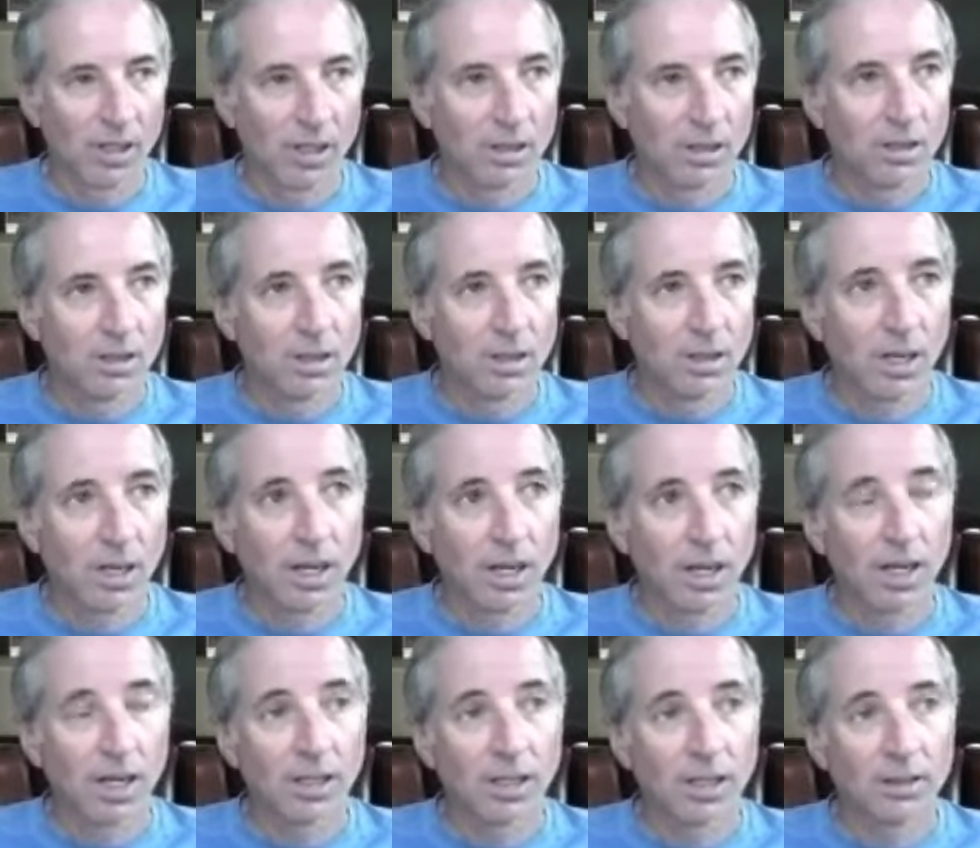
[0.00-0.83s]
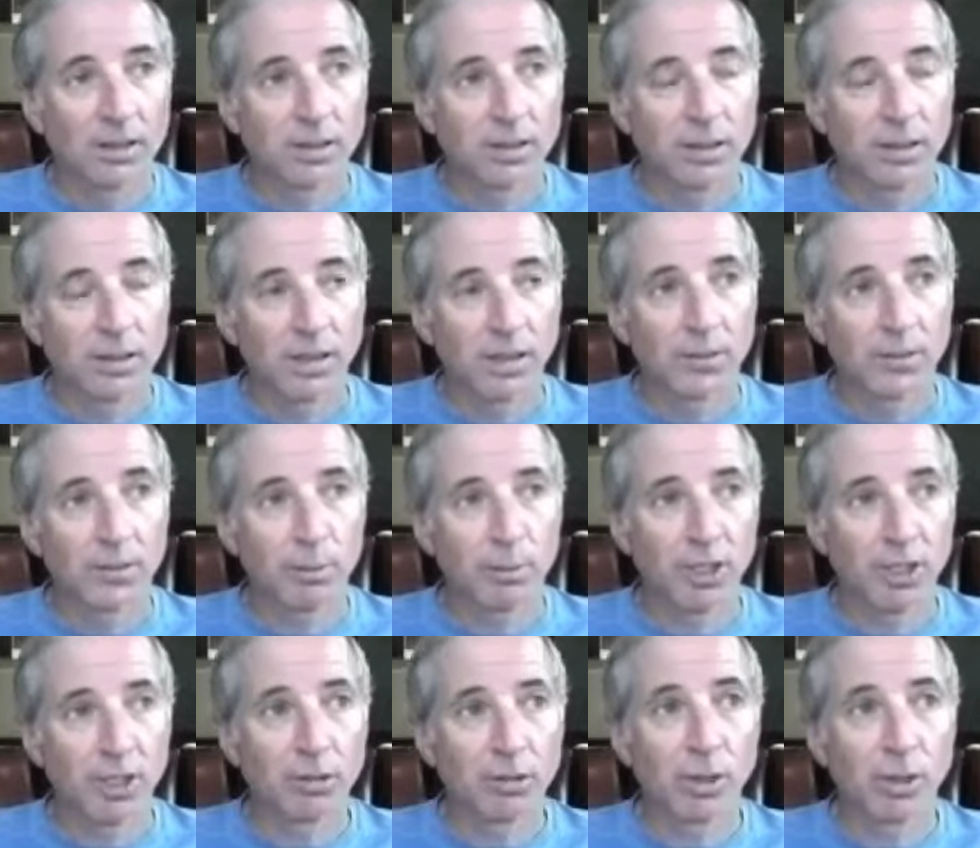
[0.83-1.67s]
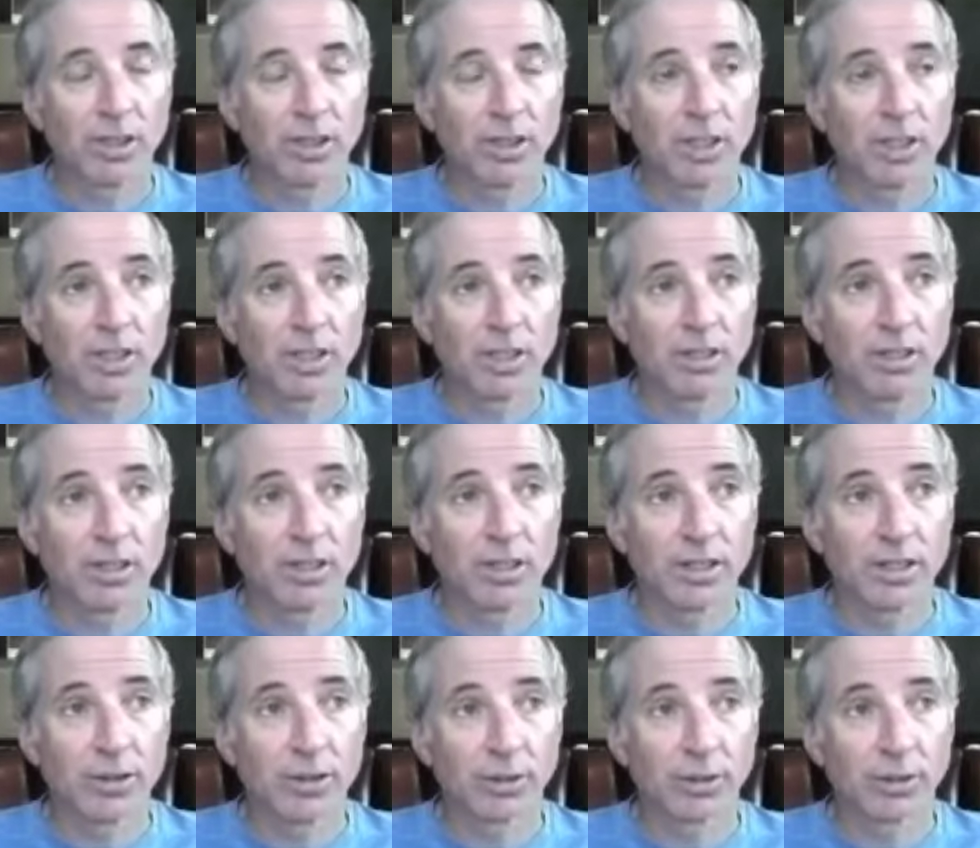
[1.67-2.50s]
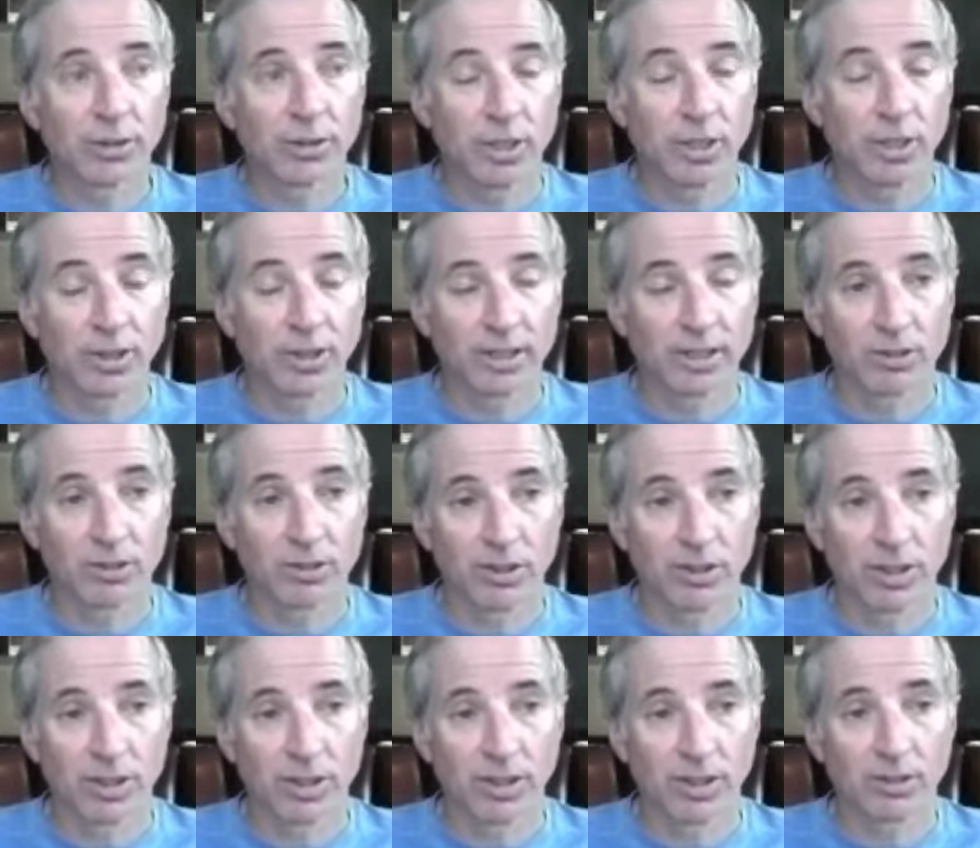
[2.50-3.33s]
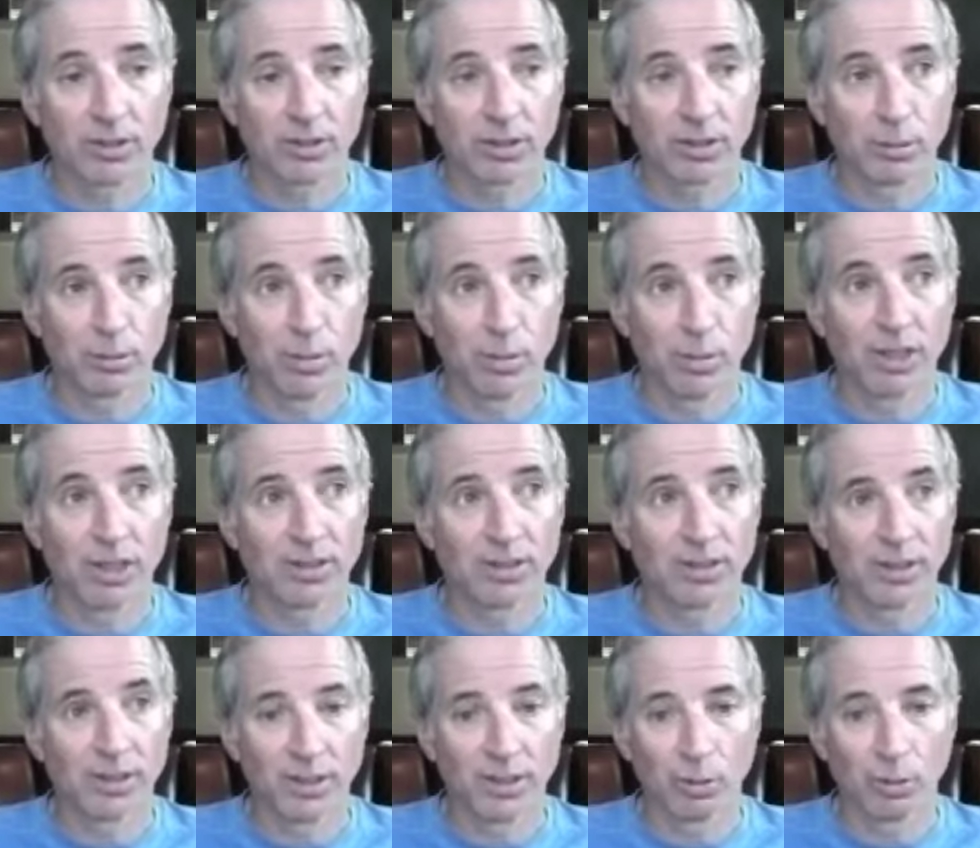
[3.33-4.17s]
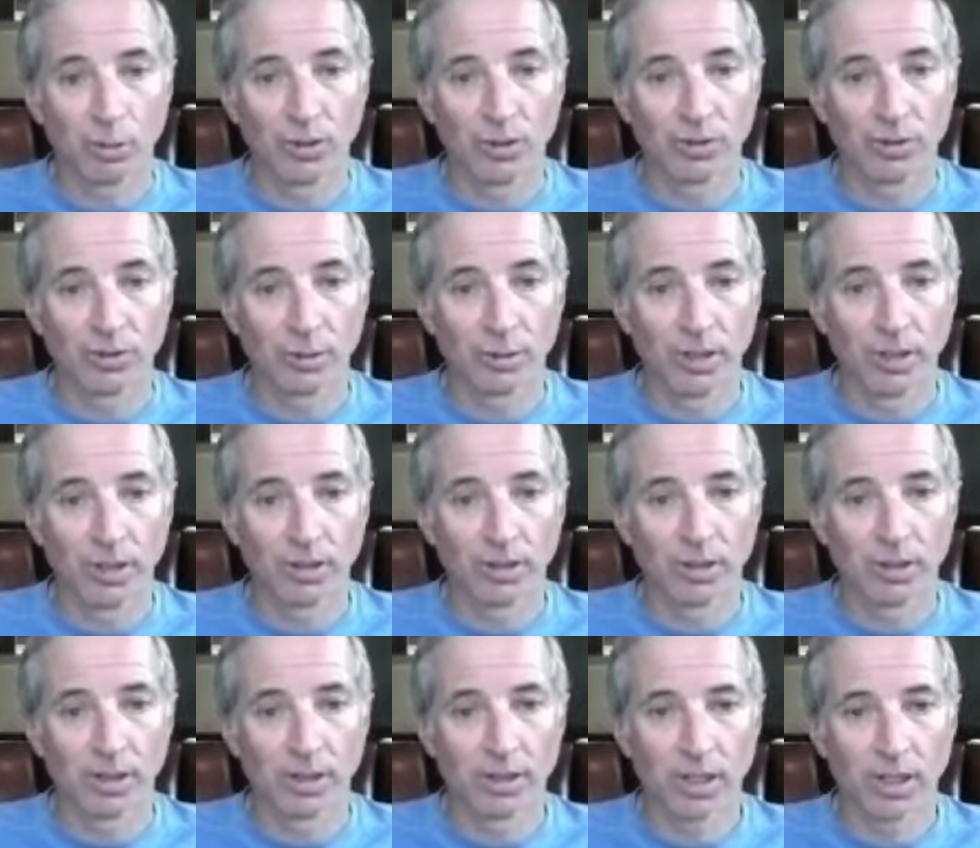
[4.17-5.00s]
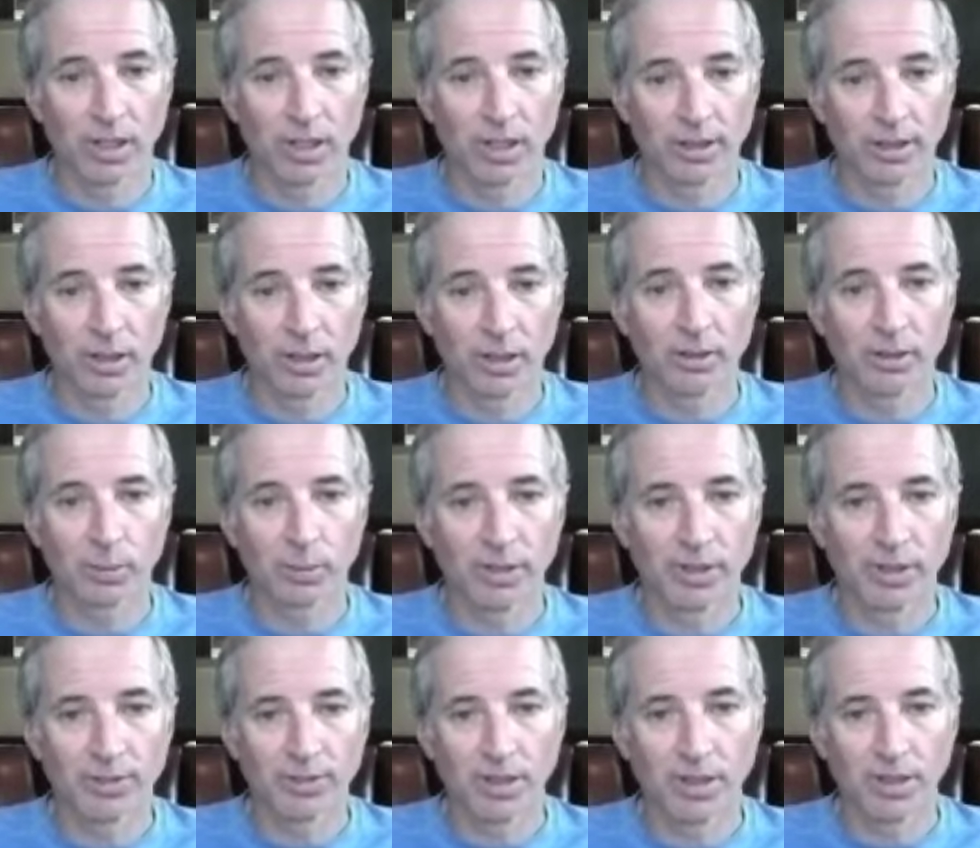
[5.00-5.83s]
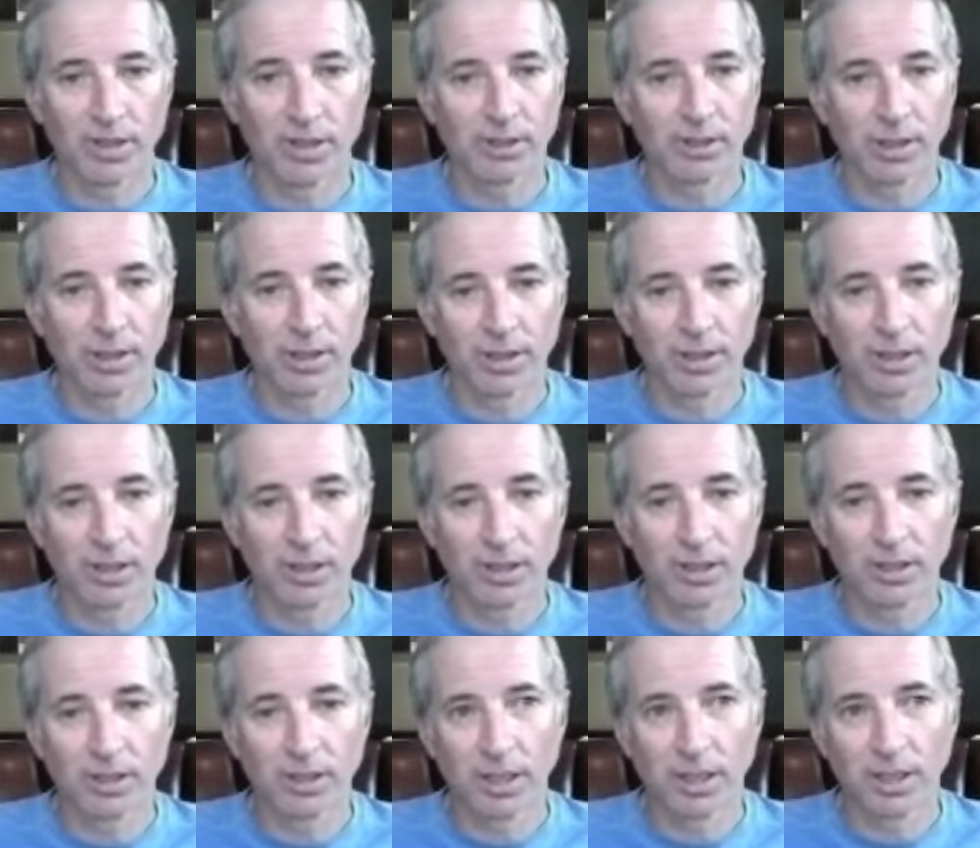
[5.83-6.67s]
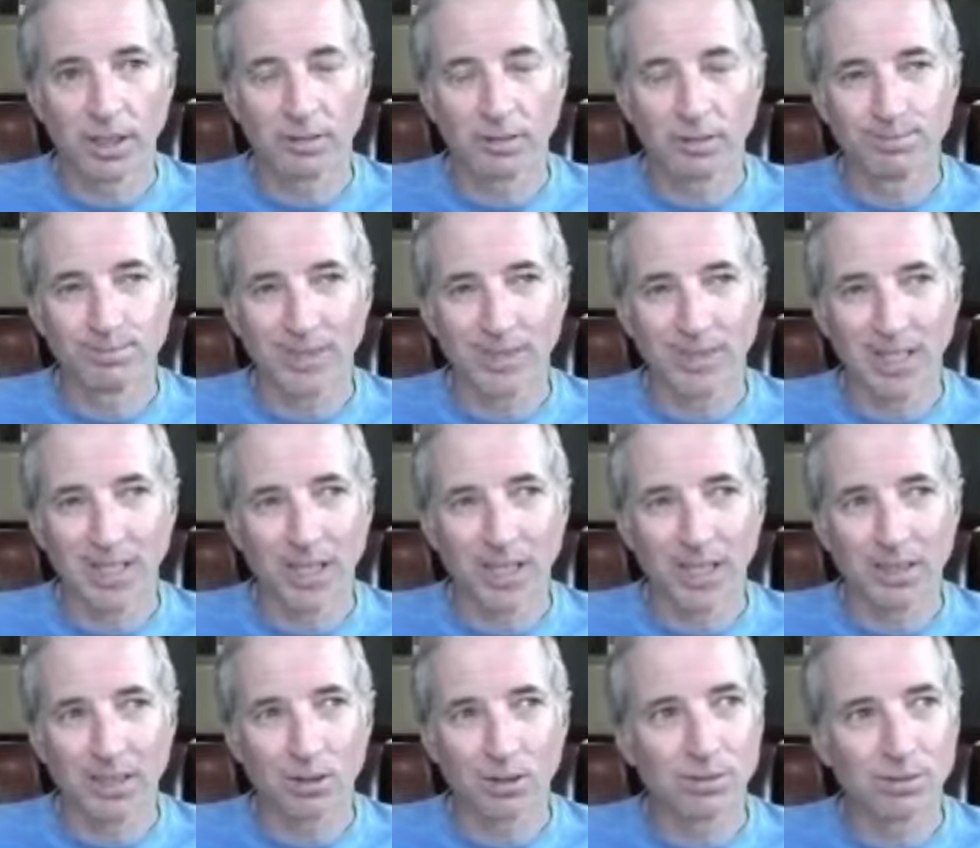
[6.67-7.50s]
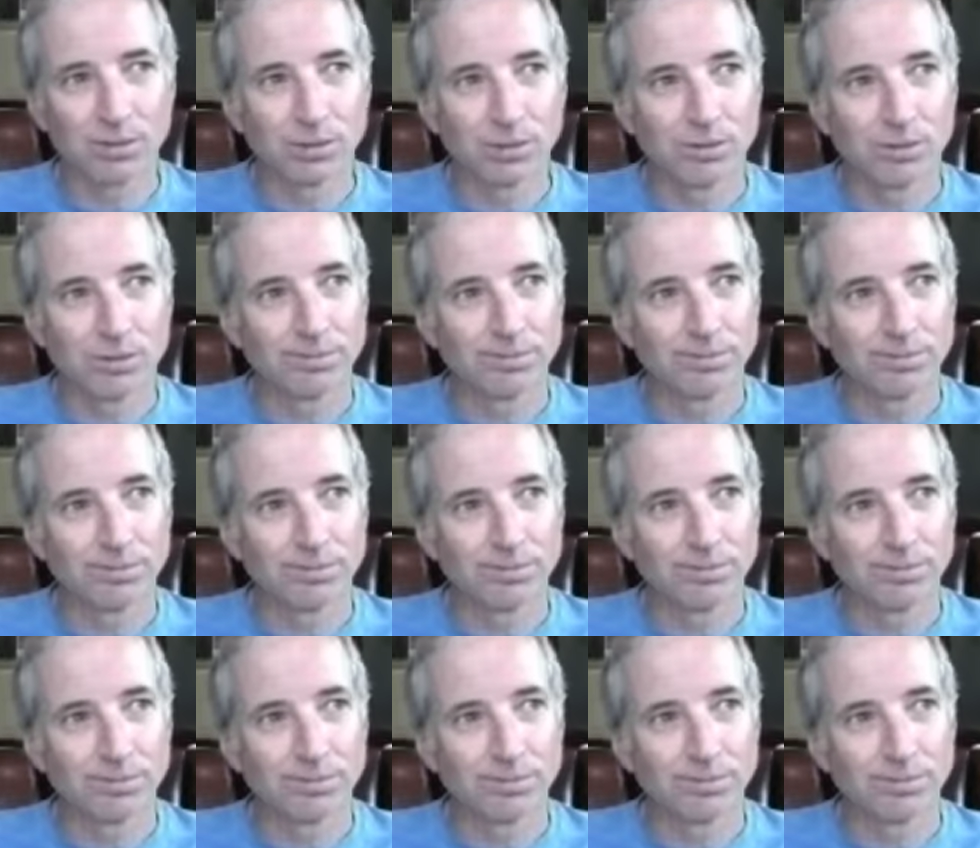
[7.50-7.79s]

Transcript: If you mean with the 10 years ago, actually, to the month here, was when I lost my father. And I don't,